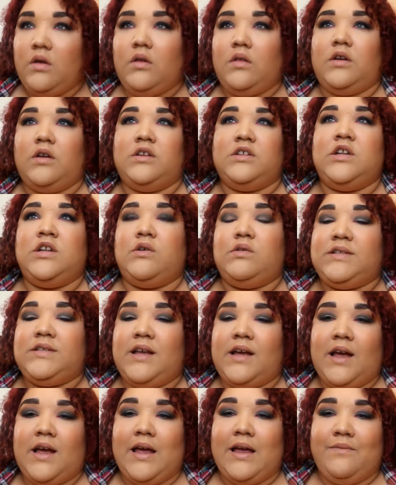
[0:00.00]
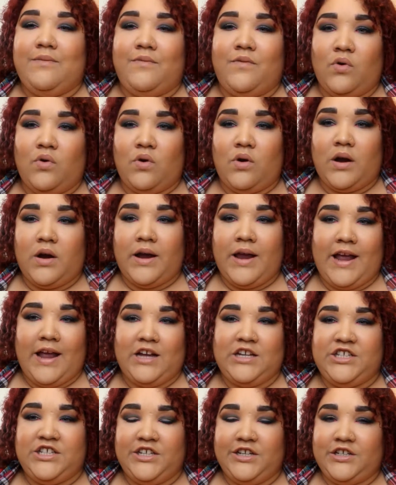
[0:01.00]
There's no time for
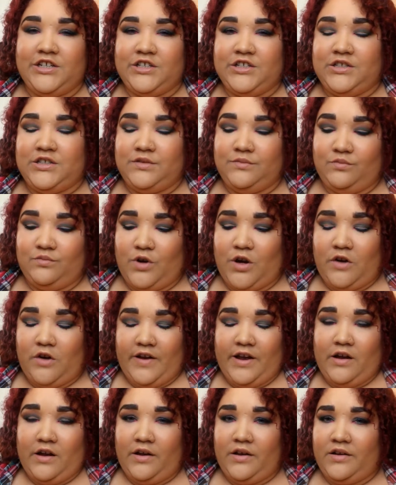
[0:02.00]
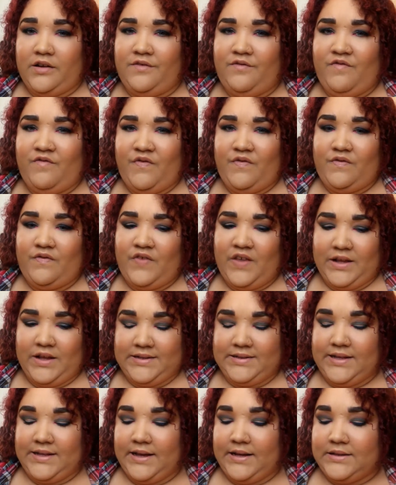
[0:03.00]
cashiers to run around and
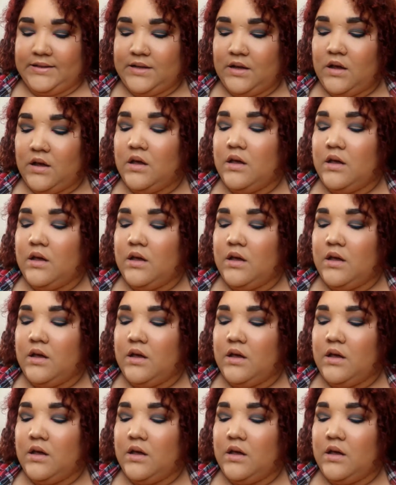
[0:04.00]
fix things.